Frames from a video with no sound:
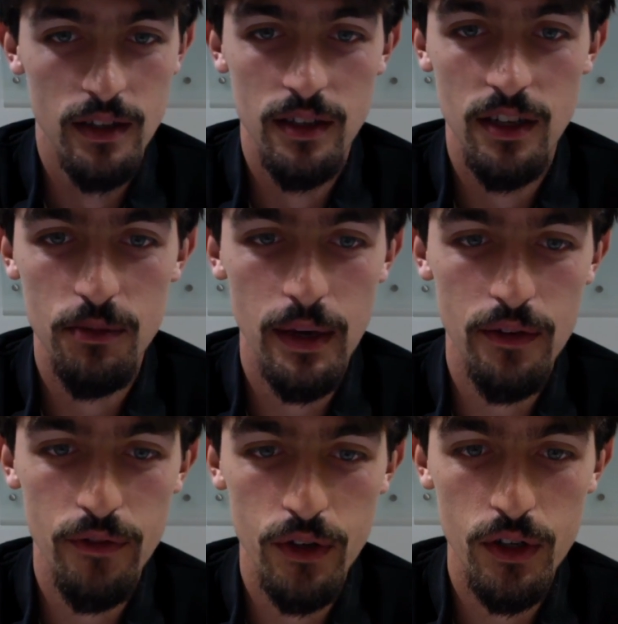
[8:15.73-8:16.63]
Doesn't make
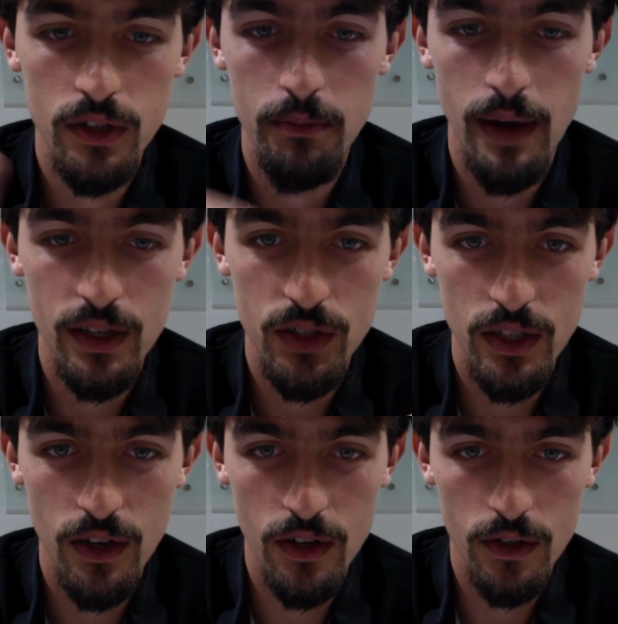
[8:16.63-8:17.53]
for good magazine
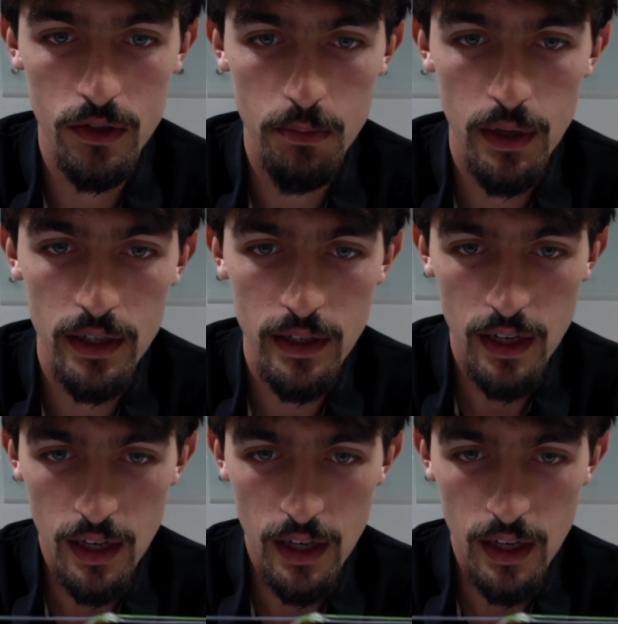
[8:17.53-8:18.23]
articles, but